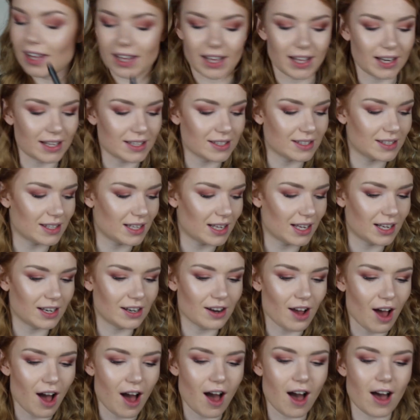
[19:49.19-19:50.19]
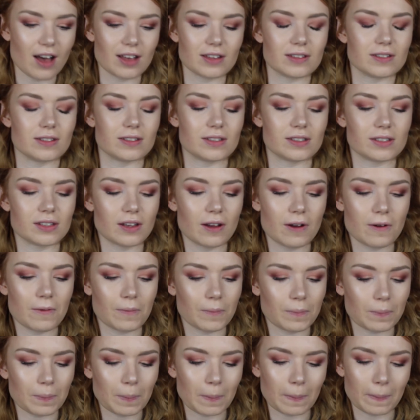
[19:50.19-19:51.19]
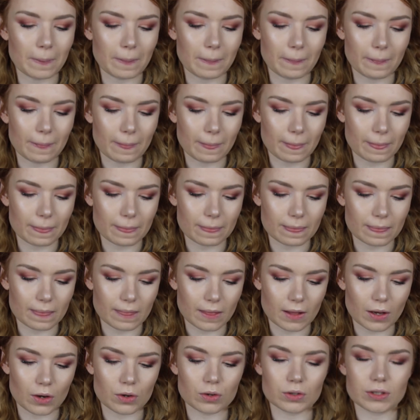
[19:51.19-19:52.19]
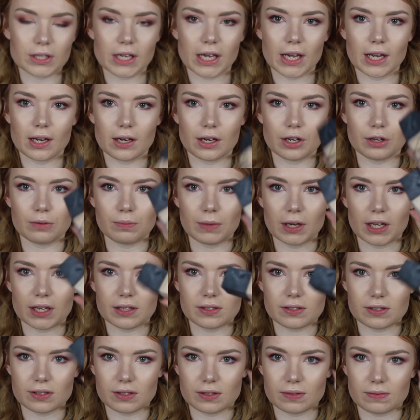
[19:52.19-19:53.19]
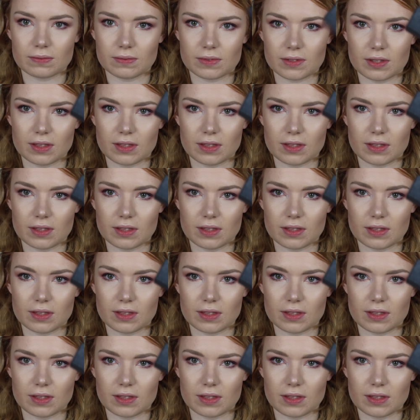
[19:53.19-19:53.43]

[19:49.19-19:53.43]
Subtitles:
It is the NARS All Day Luminous.